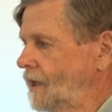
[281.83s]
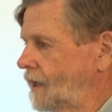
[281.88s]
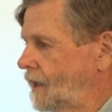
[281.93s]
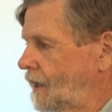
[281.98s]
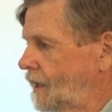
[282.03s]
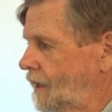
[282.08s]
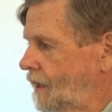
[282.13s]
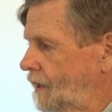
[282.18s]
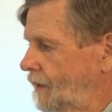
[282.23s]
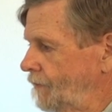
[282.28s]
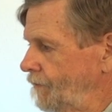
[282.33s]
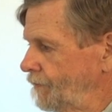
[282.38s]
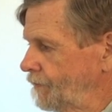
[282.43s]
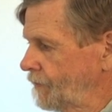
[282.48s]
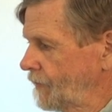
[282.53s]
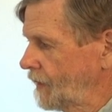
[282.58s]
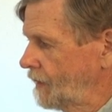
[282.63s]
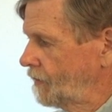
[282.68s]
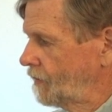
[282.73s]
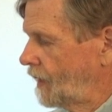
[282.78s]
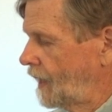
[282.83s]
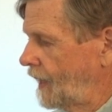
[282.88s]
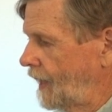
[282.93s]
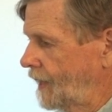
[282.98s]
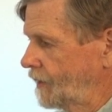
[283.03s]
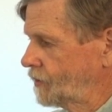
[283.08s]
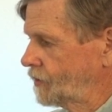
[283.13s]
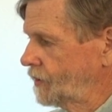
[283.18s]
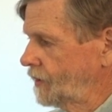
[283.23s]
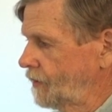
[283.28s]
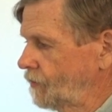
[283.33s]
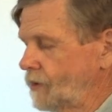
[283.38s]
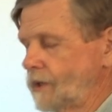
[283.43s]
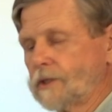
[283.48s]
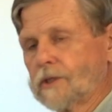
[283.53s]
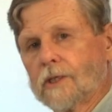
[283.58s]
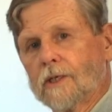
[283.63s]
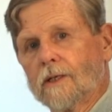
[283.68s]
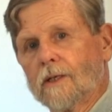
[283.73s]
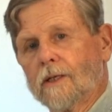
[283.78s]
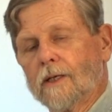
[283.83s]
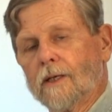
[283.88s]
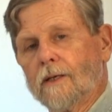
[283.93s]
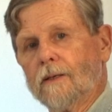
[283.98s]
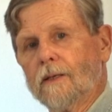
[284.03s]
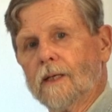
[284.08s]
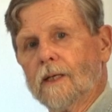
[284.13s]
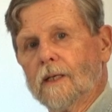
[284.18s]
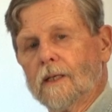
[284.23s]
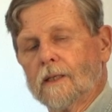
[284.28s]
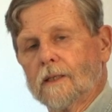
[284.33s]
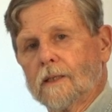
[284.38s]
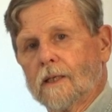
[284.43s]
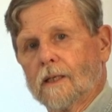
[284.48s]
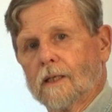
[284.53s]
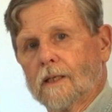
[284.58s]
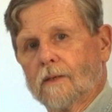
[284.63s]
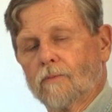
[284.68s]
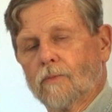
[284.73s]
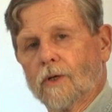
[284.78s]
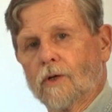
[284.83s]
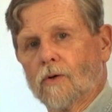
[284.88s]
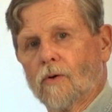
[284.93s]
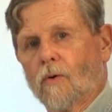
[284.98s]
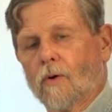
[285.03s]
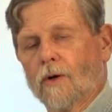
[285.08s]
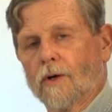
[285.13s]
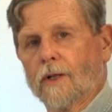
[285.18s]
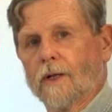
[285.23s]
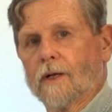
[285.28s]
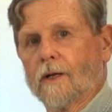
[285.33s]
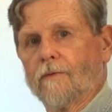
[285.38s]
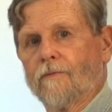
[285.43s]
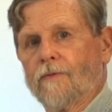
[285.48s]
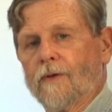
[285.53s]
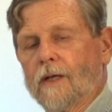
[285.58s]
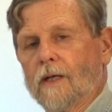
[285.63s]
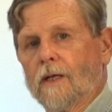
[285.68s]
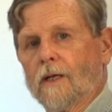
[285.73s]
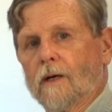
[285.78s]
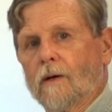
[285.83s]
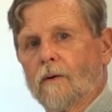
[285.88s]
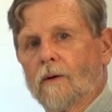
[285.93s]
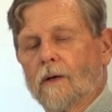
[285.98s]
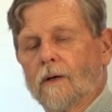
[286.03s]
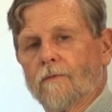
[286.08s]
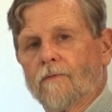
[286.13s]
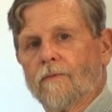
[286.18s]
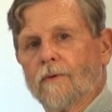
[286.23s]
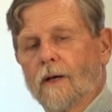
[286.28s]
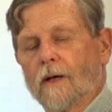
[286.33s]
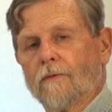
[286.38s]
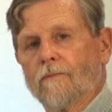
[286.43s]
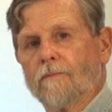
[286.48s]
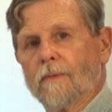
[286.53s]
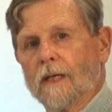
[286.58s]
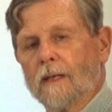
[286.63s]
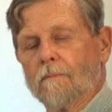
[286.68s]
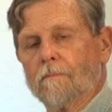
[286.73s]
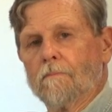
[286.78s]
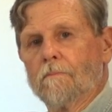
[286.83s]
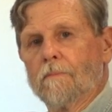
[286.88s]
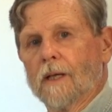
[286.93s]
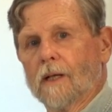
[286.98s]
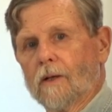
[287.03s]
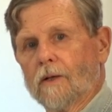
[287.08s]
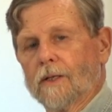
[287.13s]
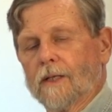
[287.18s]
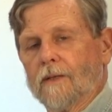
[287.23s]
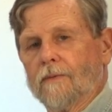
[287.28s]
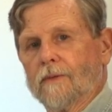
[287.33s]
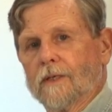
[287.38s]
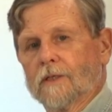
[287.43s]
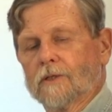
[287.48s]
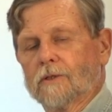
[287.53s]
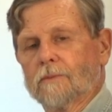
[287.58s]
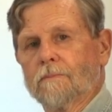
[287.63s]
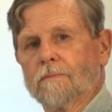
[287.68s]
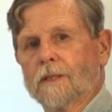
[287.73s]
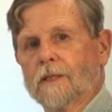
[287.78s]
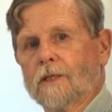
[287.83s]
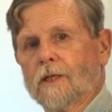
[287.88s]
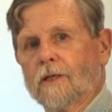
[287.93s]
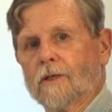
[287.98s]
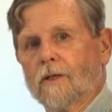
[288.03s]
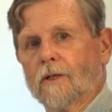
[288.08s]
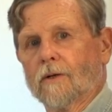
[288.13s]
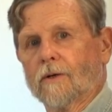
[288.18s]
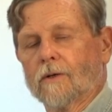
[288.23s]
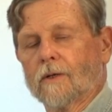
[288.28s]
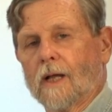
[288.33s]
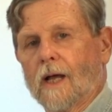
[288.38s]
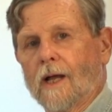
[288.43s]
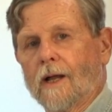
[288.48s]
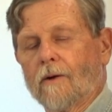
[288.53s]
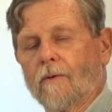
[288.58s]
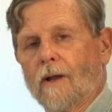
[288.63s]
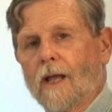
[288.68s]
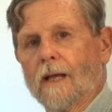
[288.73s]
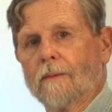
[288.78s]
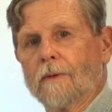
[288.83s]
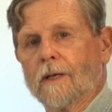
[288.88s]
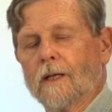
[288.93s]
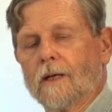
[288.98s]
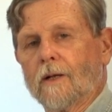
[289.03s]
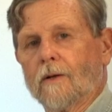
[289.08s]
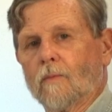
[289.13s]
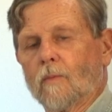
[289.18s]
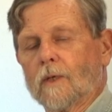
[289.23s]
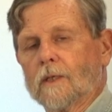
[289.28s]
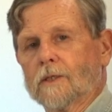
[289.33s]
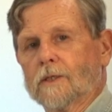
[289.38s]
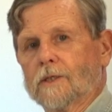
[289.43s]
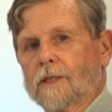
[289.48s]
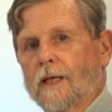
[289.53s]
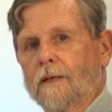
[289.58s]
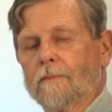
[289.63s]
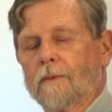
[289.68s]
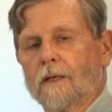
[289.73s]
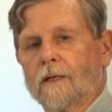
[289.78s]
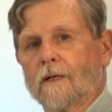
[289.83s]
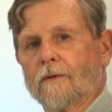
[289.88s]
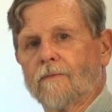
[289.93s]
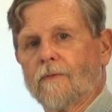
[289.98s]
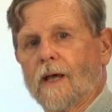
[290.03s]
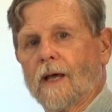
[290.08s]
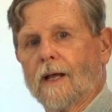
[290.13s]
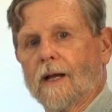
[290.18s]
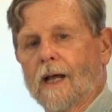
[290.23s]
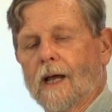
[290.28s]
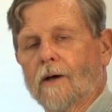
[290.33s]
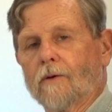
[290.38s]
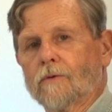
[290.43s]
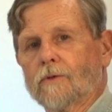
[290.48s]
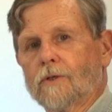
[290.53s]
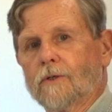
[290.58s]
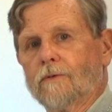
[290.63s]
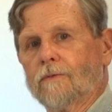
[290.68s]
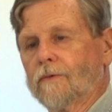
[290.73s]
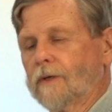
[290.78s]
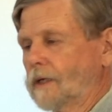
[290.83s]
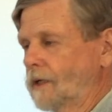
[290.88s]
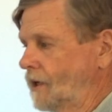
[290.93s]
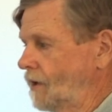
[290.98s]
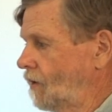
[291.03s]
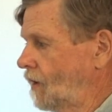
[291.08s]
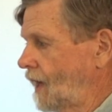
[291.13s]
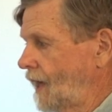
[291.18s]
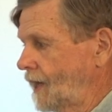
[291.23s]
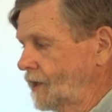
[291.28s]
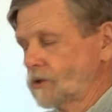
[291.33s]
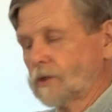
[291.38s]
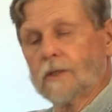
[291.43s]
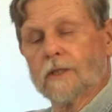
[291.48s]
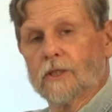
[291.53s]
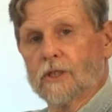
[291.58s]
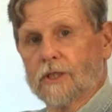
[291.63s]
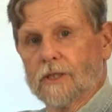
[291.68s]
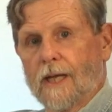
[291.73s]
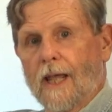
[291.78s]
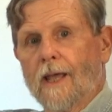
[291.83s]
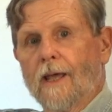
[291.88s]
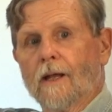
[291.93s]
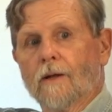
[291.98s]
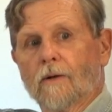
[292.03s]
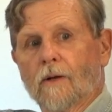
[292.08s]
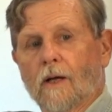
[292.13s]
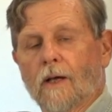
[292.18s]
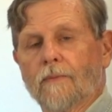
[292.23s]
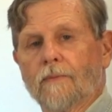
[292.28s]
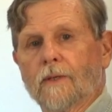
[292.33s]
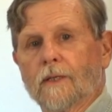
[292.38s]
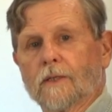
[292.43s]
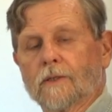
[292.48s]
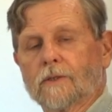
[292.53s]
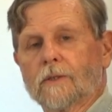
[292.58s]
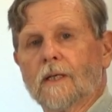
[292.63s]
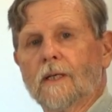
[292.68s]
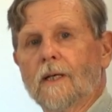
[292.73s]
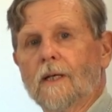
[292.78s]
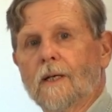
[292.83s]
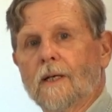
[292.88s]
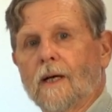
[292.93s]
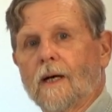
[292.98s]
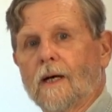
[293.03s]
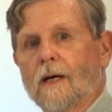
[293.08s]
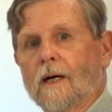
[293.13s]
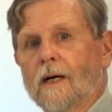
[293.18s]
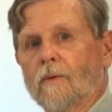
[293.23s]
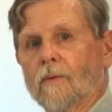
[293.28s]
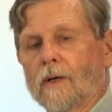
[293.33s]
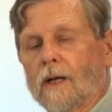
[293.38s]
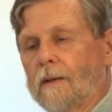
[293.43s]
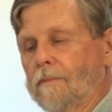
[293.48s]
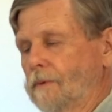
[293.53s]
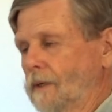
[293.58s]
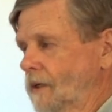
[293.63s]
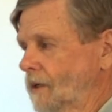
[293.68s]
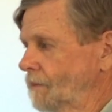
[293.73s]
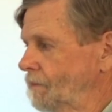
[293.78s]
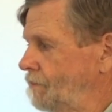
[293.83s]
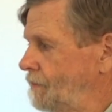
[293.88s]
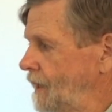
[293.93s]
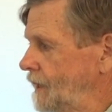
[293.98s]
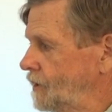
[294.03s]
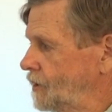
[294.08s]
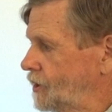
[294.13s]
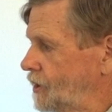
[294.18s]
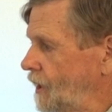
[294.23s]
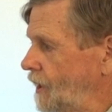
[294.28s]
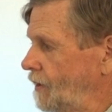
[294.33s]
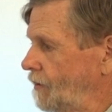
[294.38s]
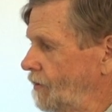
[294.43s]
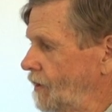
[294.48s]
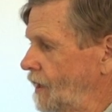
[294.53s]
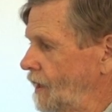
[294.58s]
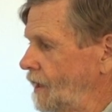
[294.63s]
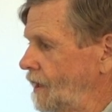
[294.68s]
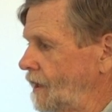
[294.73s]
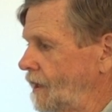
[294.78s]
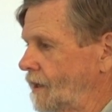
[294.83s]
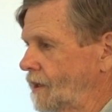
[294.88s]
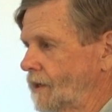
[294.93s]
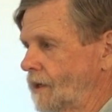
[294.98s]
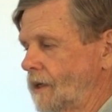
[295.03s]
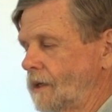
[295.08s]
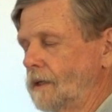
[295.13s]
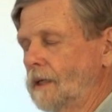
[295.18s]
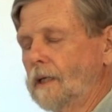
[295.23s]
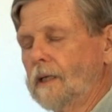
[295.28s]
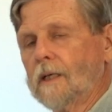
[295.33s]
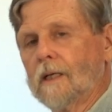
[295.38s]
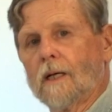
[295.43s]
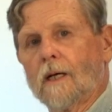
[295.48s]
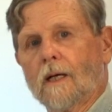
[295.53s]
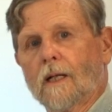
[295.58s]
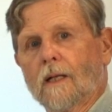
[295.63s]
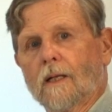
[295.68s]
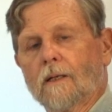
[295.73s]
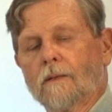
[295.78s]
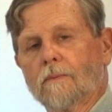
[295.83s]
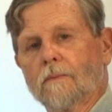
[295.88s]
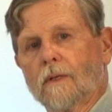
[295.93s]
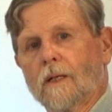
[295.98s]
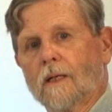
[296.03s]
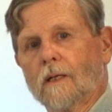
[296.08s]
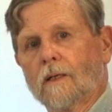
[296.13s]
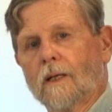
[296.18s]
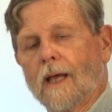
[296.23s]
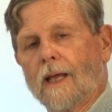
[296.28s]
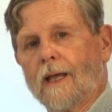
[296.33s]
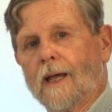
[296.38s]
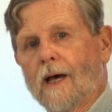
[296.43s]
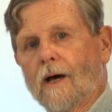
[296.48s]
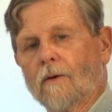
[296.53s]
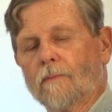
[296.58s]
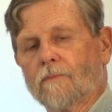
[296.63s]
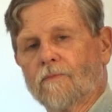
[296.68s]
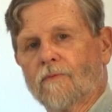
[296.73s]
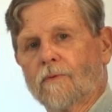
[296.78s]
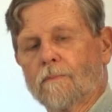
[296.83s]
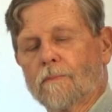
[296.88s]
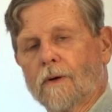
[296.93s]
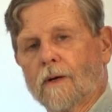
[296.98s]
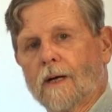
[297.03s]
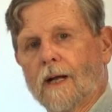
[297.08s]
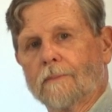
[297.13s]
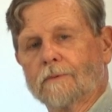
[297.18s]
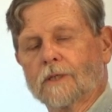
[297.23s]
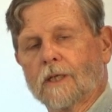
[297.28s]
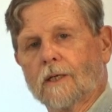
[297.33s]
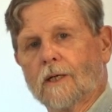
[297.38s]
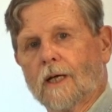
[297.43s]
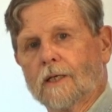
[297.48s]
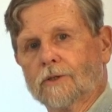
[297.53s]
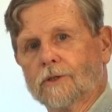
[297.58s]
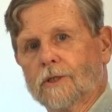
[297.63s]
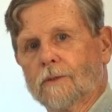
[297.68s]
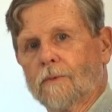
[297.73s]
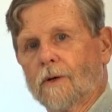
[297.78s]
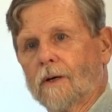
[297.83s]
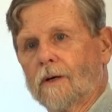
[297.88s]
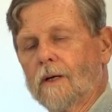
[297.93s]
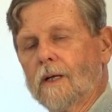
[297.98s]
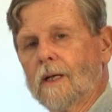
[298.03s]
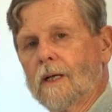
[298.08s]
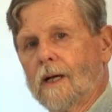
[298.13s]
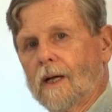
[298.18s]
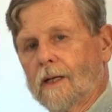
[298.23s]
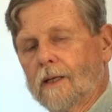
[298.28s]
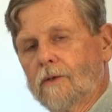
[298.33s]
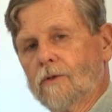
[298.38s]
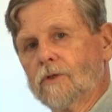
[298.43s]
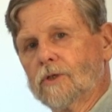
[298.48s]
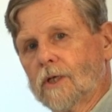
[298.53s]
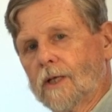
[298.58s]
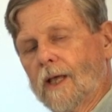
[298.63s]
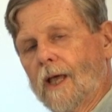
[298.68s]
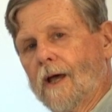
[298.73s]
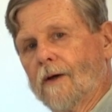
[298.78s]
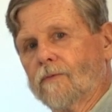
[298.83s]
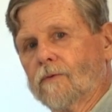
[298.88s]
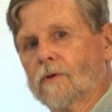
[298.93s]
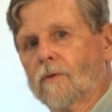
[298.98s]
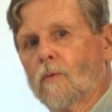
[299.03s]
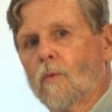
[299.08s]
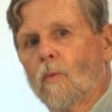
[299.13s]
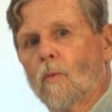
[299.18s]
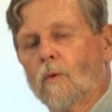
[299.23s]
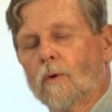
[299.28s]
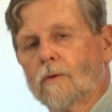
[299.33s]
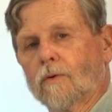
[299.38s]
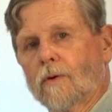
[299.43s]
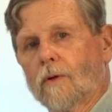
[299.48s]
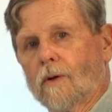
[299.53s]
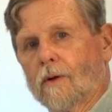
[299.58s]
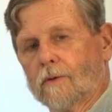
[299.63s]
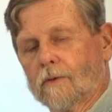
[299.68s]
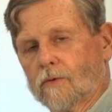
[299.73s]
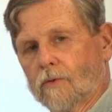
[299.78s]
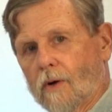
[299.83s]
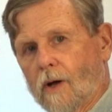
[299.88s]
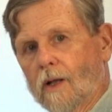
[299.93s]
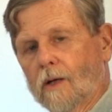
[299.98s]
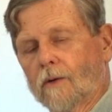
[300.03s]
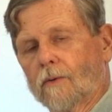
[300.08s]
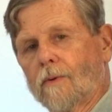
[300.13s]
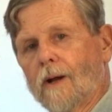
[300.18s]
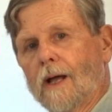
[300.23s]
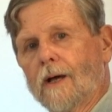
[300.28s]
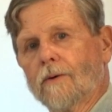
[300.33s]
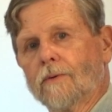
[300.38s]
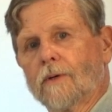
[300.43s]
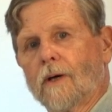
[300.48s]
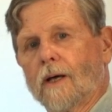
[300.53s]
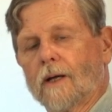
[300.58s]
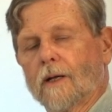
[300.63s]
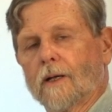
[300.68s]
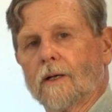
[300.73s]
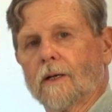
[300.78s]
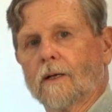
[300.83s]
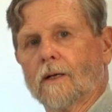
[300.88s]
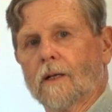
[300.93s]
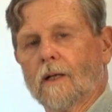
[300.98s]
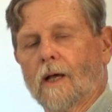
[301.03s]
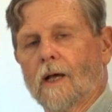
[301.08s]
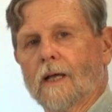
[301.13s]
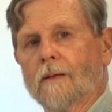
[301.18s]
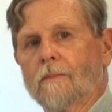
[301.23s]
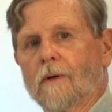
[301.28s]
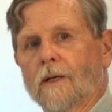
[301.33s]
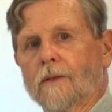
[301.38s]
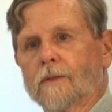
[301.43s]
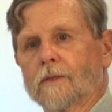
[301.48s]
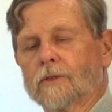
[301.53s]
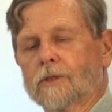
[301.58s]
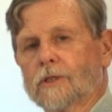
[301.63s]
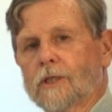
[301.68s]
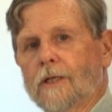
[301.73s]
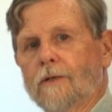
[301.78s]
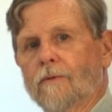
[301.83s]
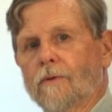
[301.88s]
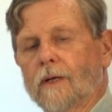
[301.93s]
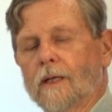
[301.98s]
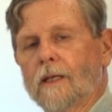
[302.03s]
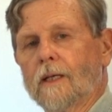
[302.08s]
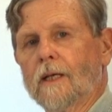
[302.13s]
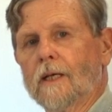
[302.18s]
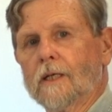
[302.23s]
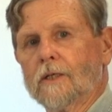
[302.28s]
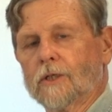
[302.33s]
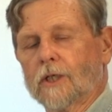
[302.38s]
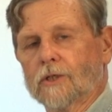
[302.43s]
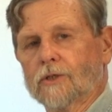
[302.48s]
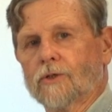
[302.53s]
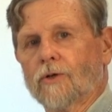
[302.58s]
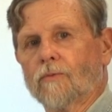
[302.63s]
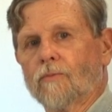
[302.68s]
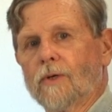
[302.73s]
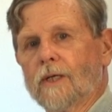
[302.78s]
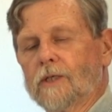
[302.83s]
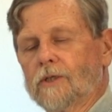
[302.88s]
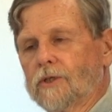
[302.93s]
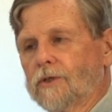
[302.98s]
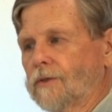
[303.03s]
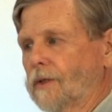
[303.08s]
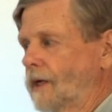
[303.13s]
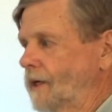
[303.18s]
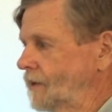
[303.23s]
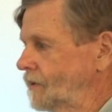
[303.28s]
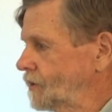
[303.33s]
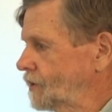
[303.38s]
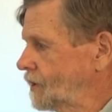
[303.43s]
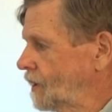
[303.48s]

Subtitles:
I actually recently recorded a video of me building this particular diorama, and in one segment of that how-to video, I actually stand on this. When I build big scenery on a layout for perhaps a customer, I usually have to crawl around on it and climb on the scenery just to reach things.